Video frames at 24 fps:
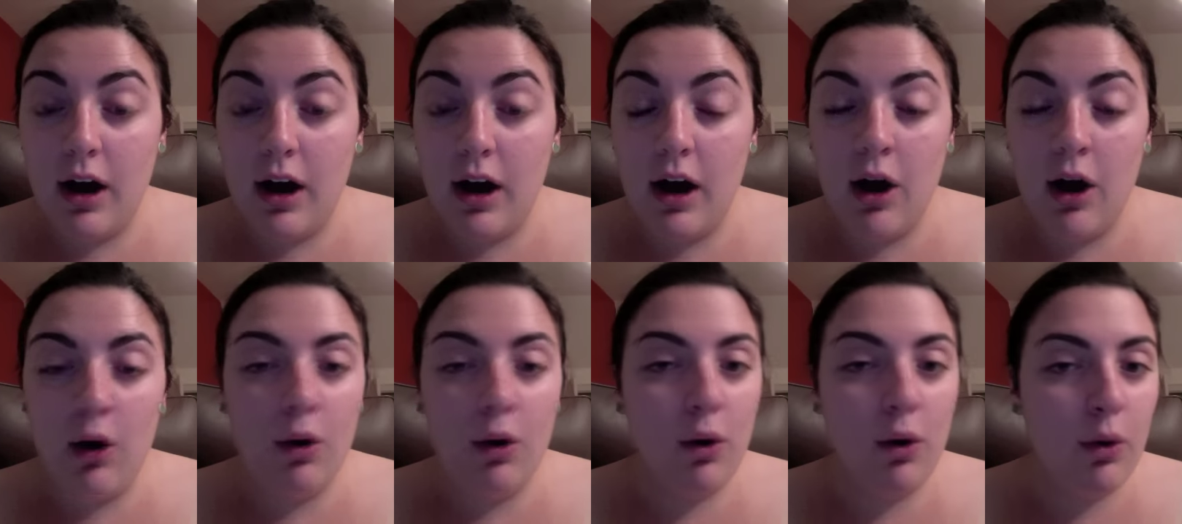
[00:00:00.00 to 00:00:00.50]
a
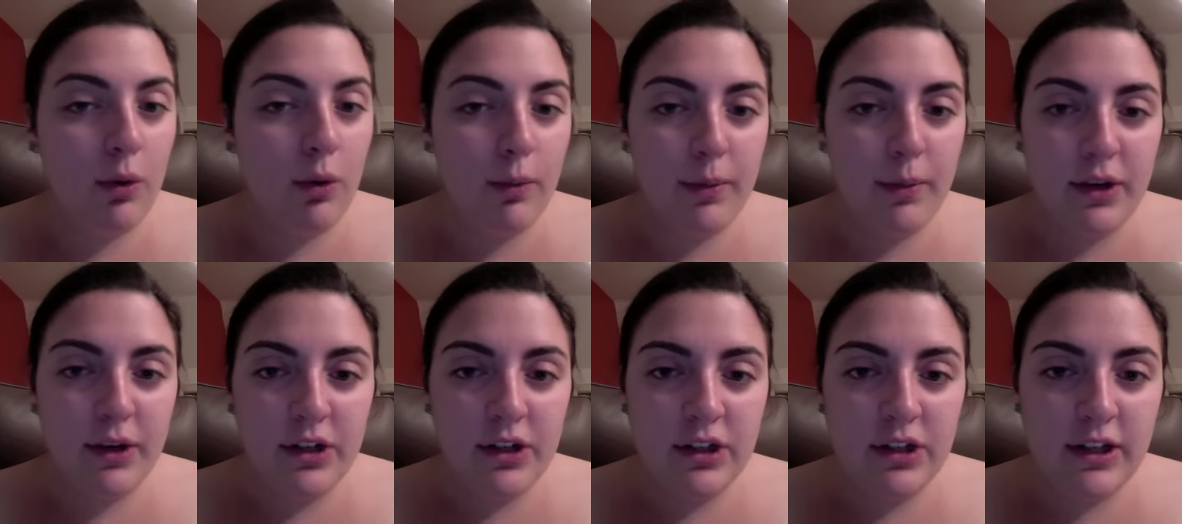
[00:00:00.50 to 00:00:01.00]
whole
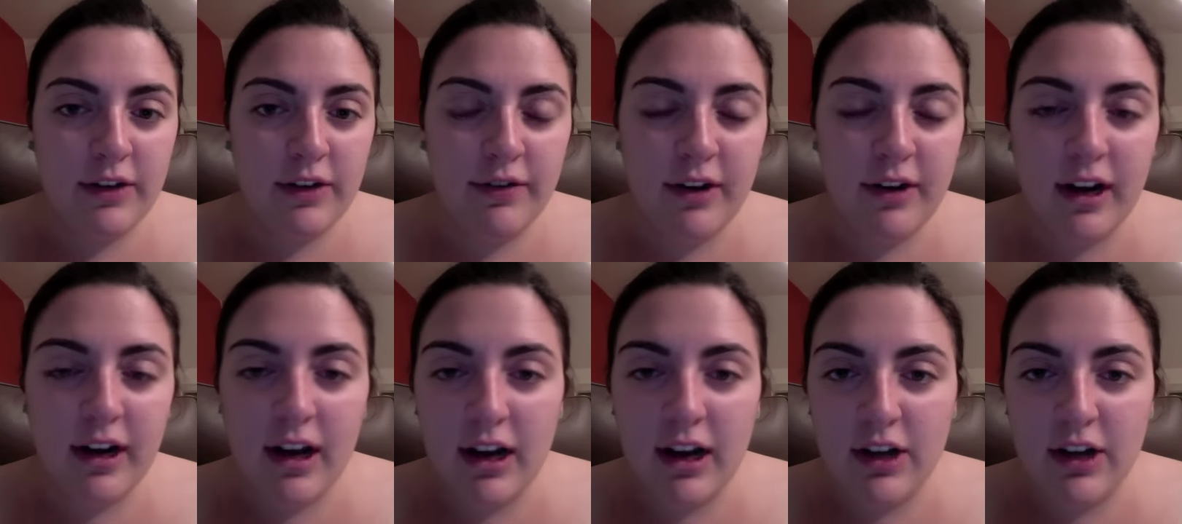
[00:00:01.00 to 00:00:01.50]
bunch of
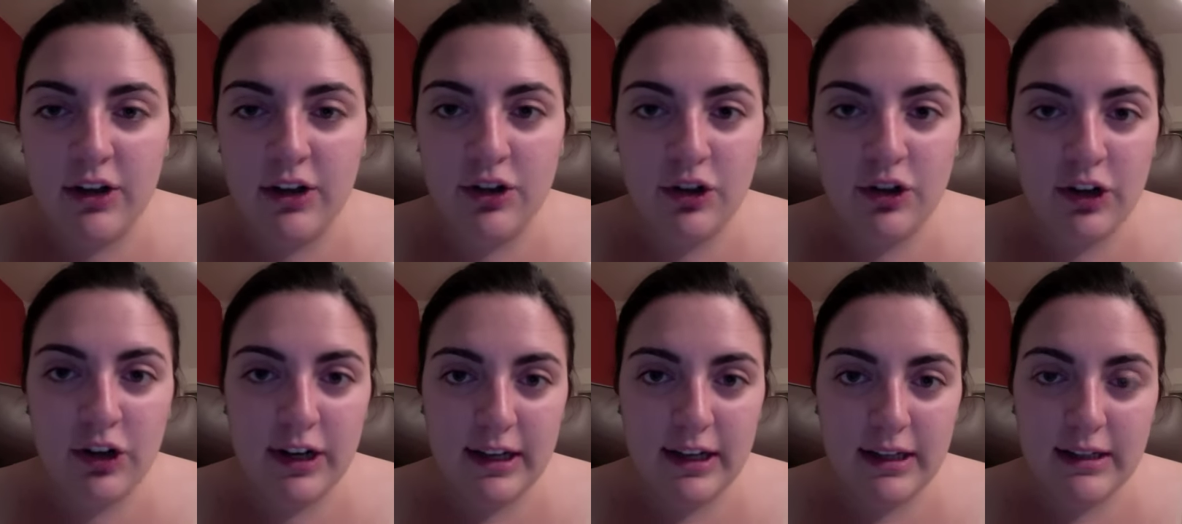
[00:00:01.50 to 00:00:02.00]
different
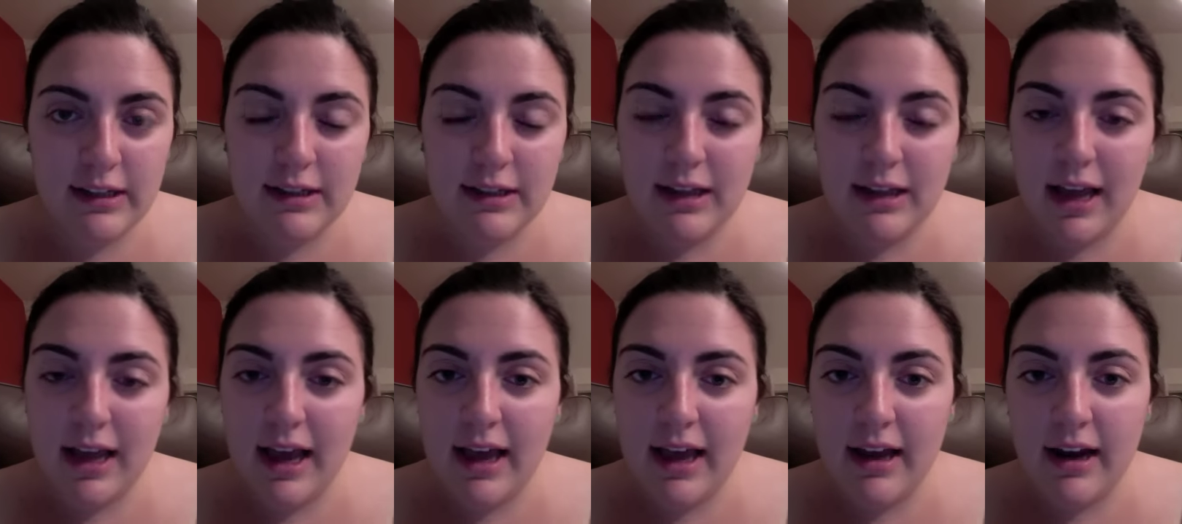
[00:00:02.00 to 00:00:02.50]
countries
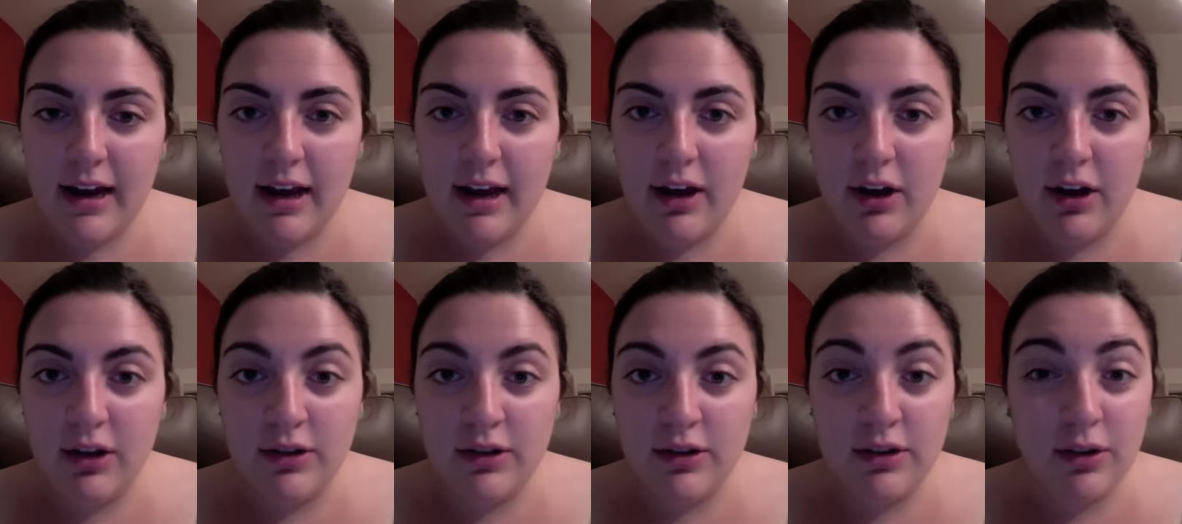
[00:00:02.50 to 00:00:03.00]
and I
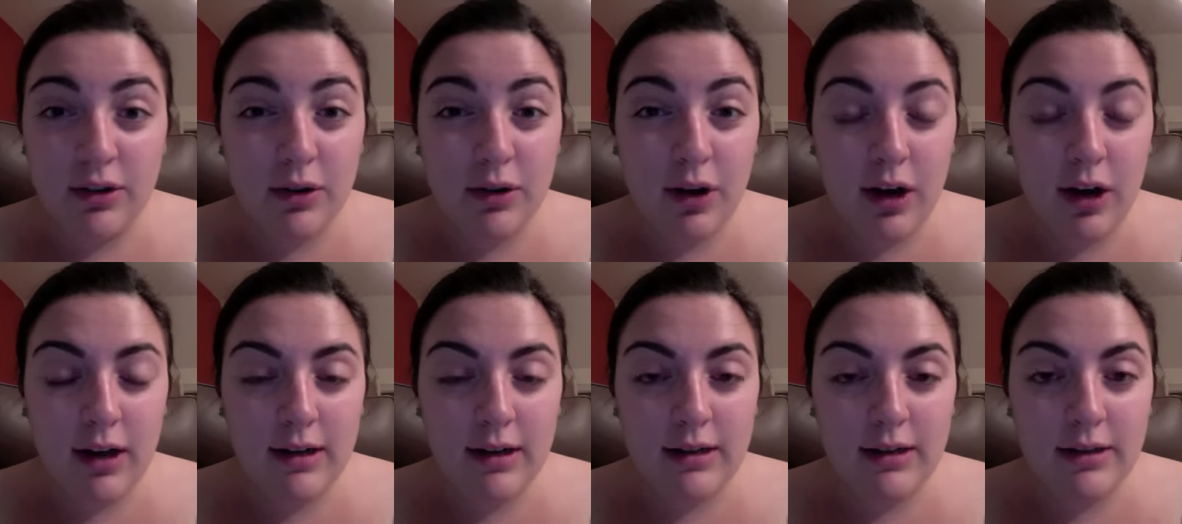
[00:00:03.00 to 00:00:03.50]
also
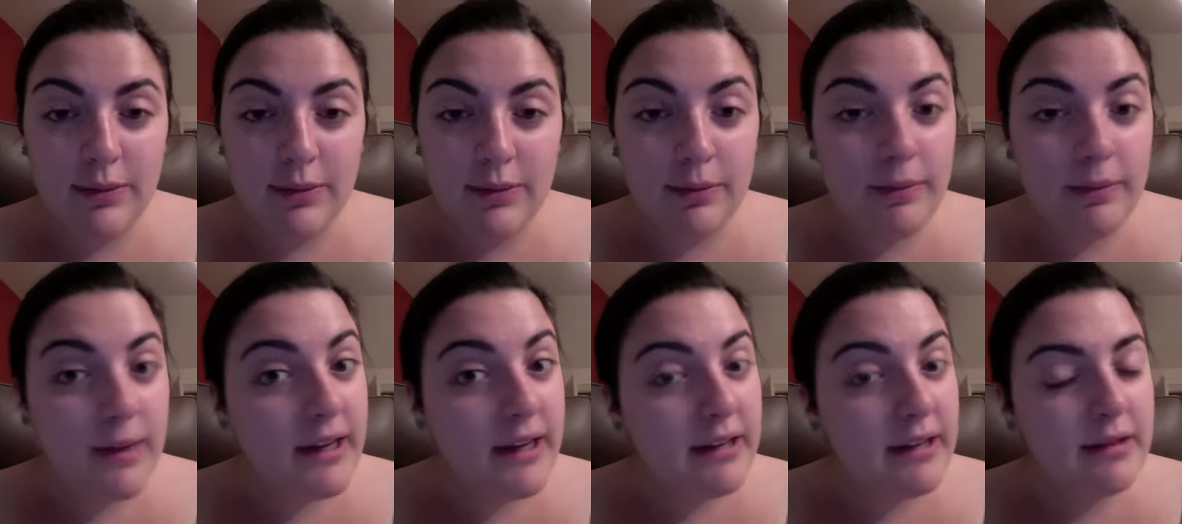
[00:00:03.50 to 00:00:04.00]
got to
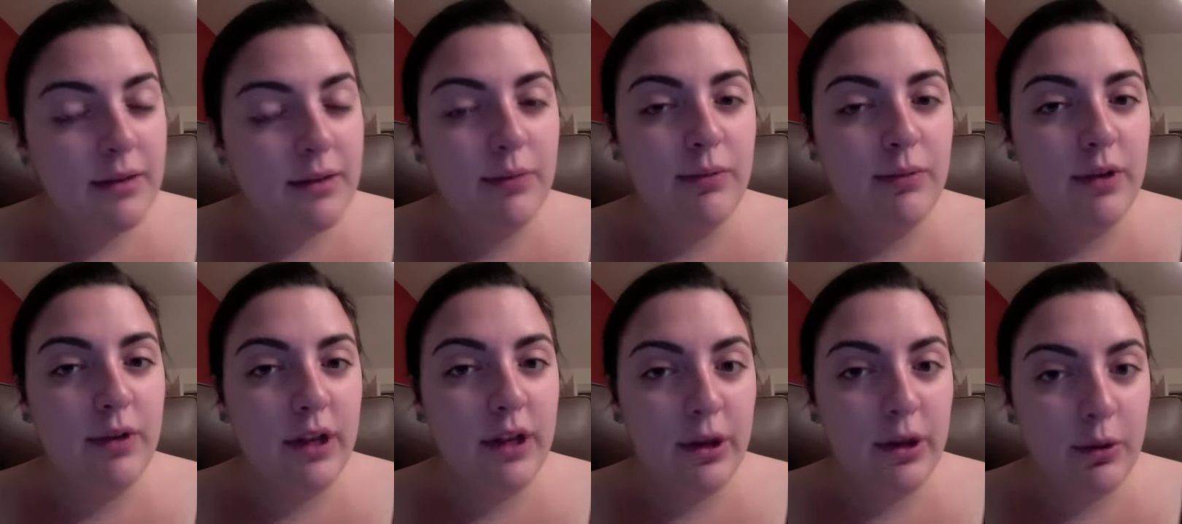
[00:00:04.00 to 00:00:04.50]
meet some
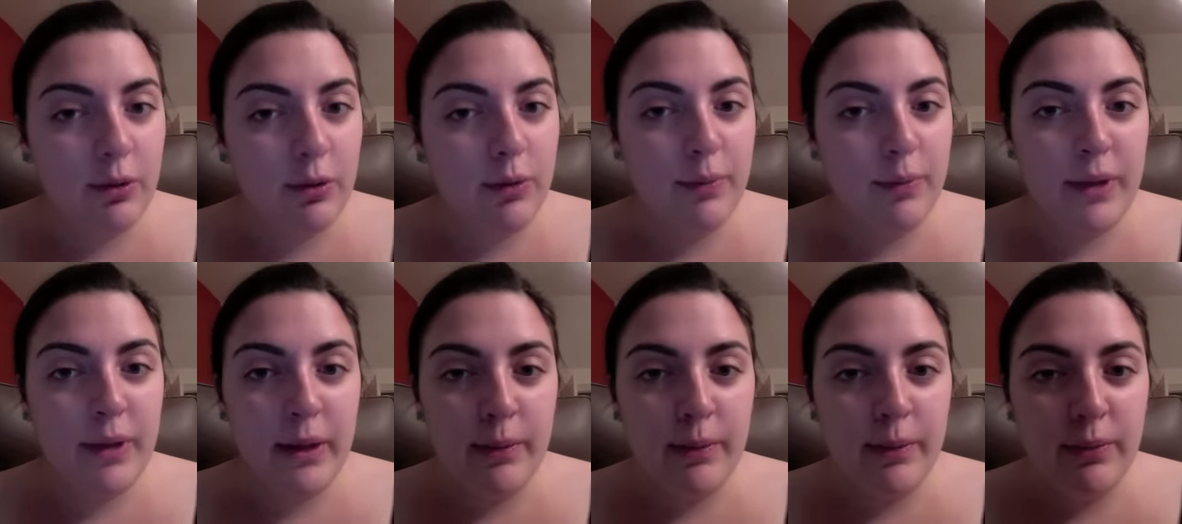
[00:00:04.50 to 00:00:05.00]
really cool
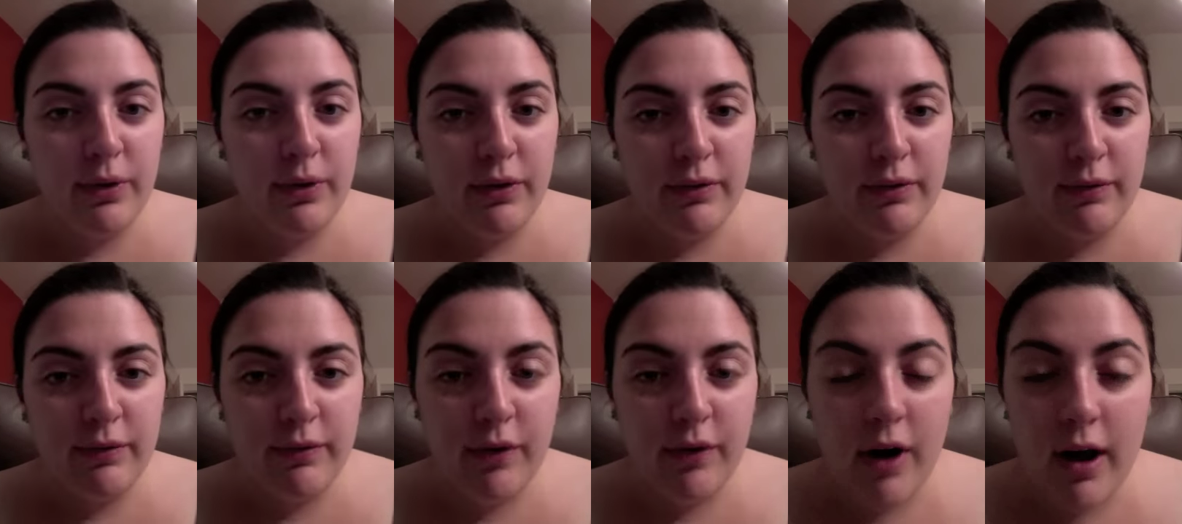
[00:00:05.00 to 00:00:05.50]
people
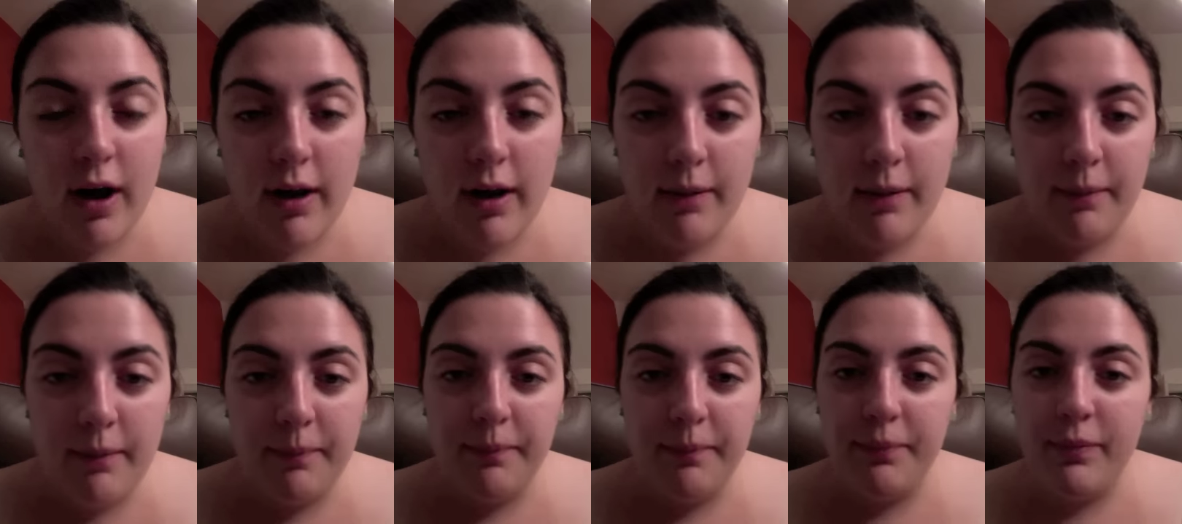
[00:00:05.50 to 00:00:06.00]

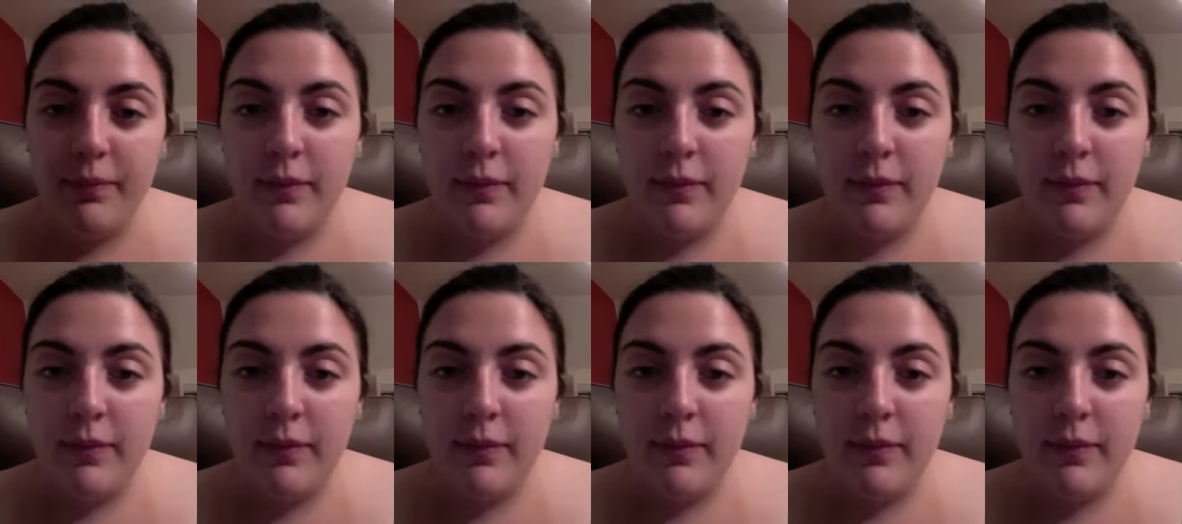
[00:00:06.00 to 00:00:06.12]
from